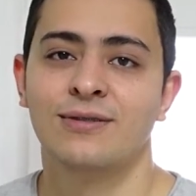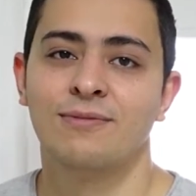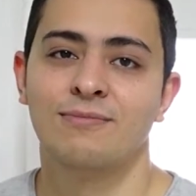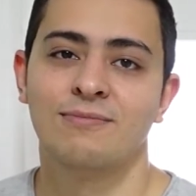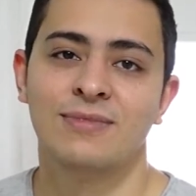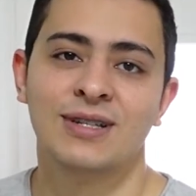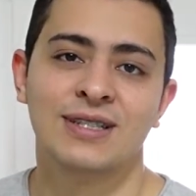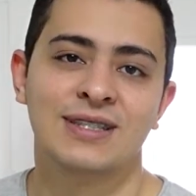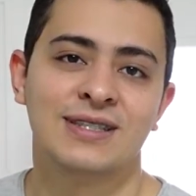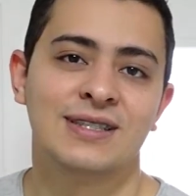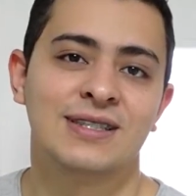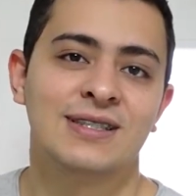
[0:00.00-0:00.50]

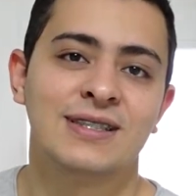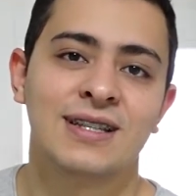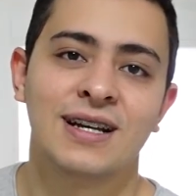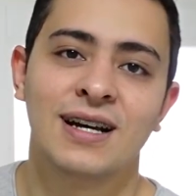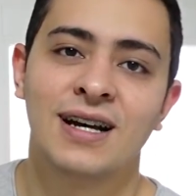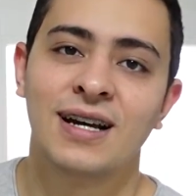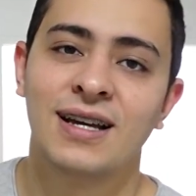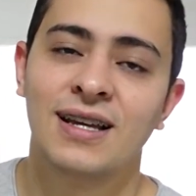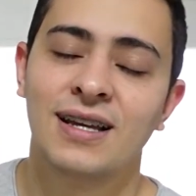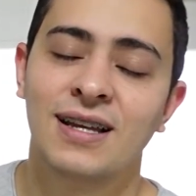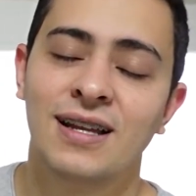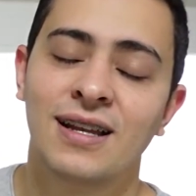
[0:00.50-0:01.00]
men's
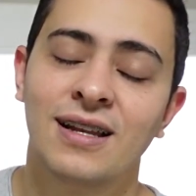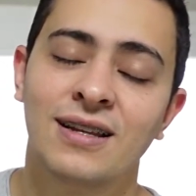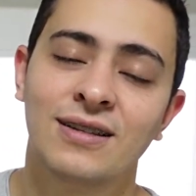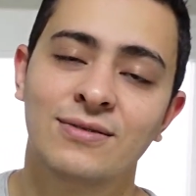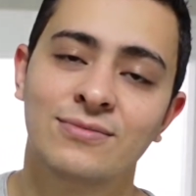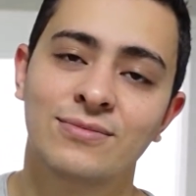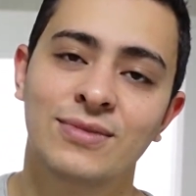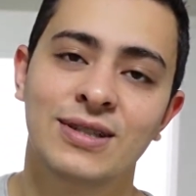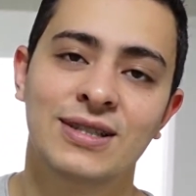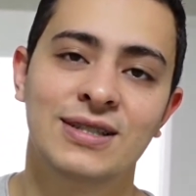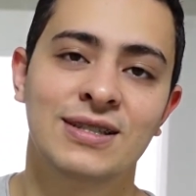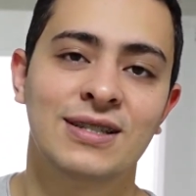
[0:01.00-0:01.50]
style,
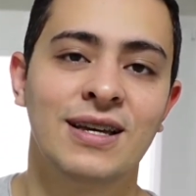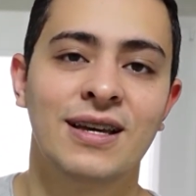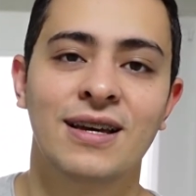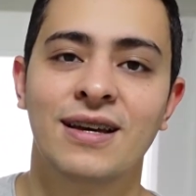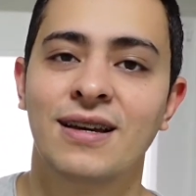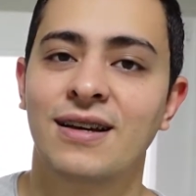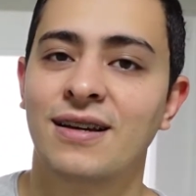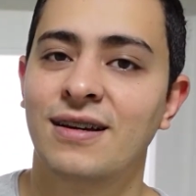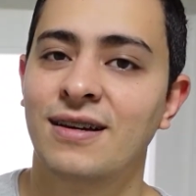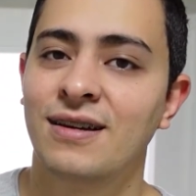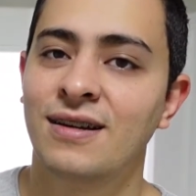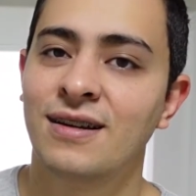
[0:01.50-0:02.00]
men's
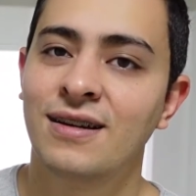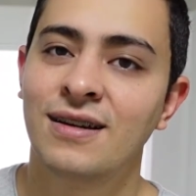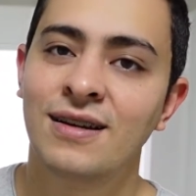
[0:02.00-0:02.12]
hair,